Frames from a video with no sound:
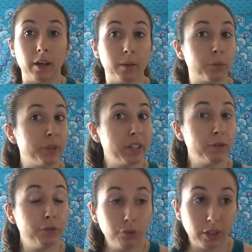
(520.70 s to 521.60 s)
Reading
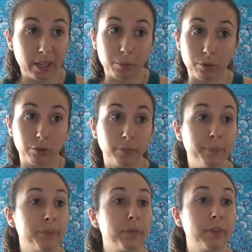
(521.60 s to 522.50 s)
food labels,
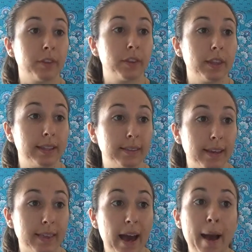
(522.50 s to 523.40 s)
things
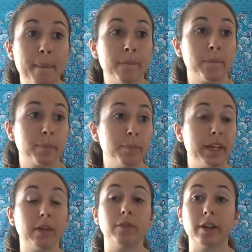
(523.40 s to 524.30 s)
like that,
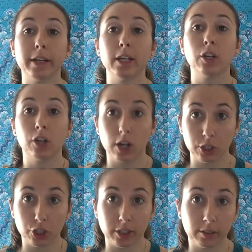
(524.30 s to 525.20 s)
being very
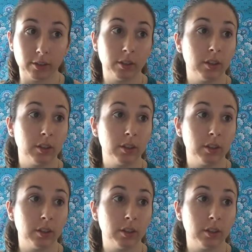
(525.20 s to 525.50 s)
conscious.